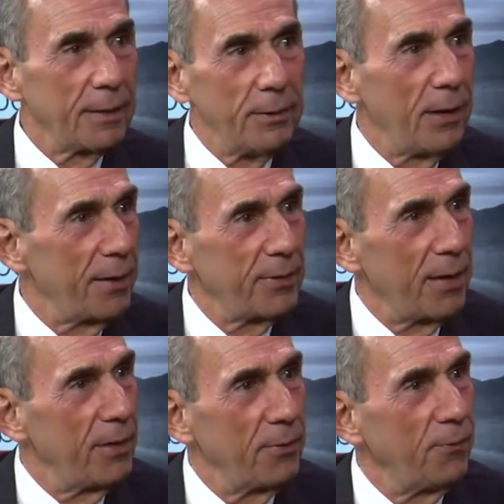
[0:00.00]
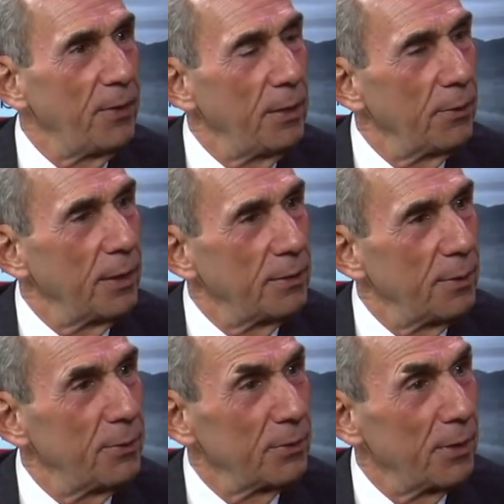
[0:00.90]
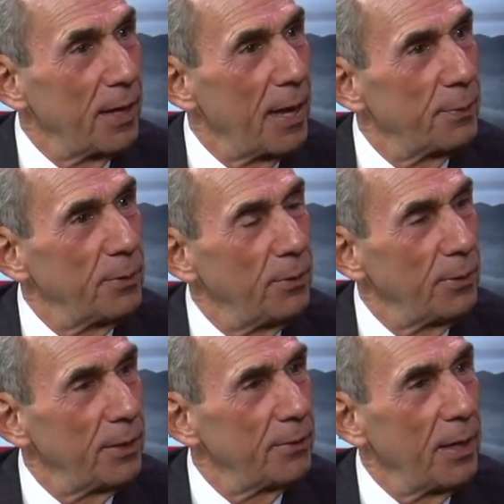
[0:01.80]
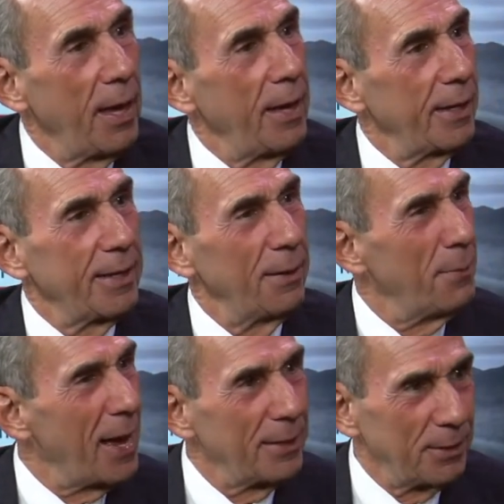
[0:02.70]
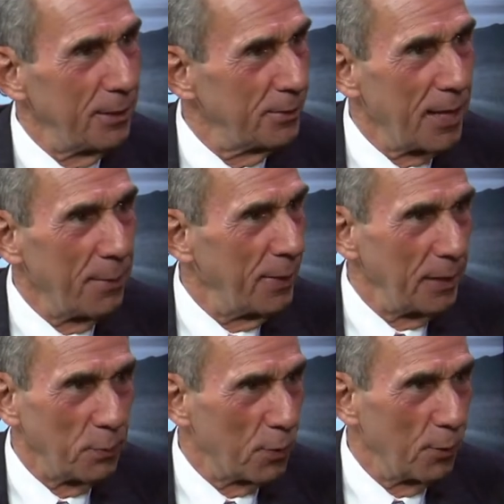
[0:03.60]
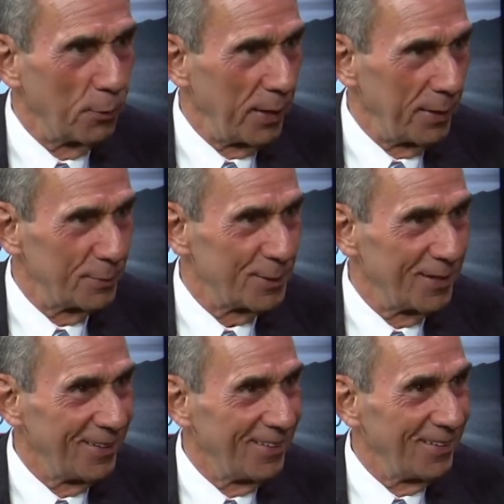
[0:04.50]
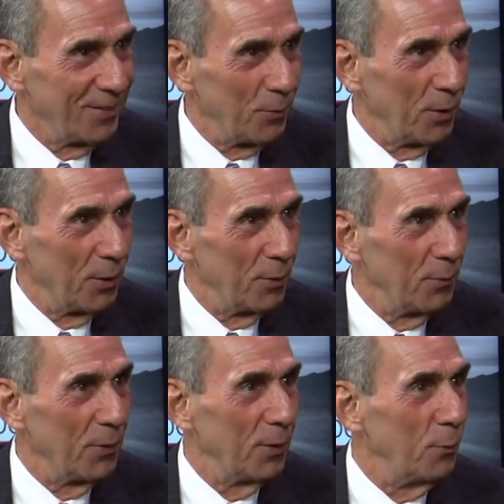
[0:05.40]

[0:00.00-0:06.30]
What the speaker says: you have to have that fear that something's going to happen to your kids. And I can imagine there's not many programs where a